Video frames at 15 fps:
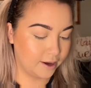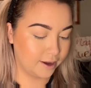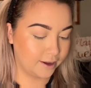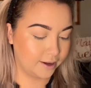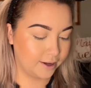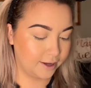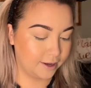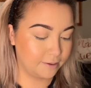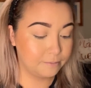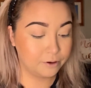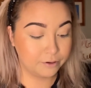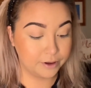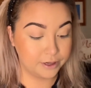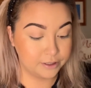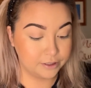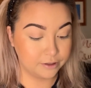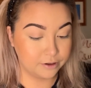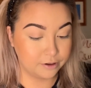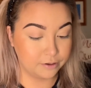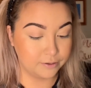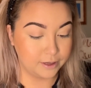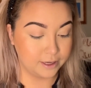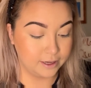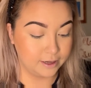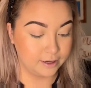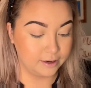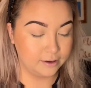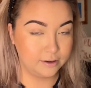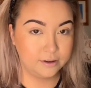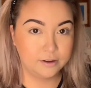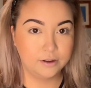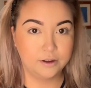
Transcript: I am going to go in